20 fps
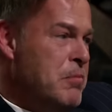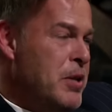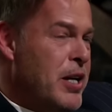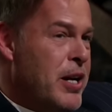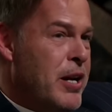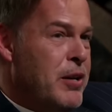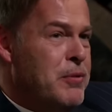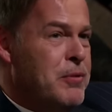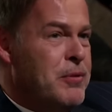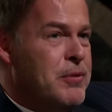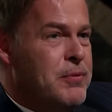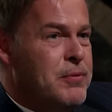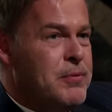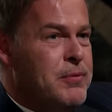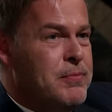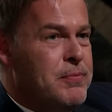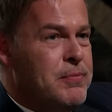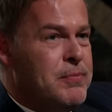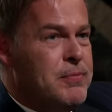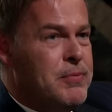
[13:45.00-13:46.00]
you know,
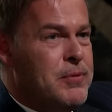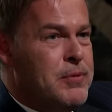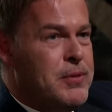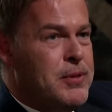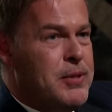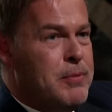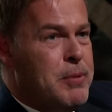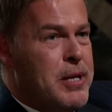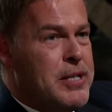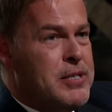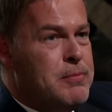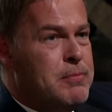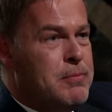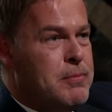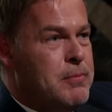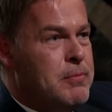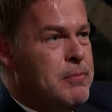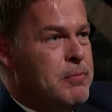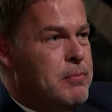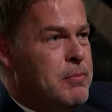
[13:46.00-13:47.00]
the best
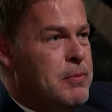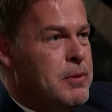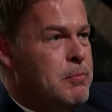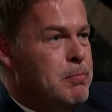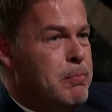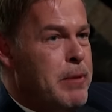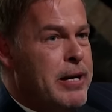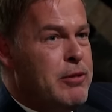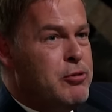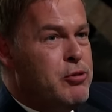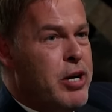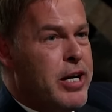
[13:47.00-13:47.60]
male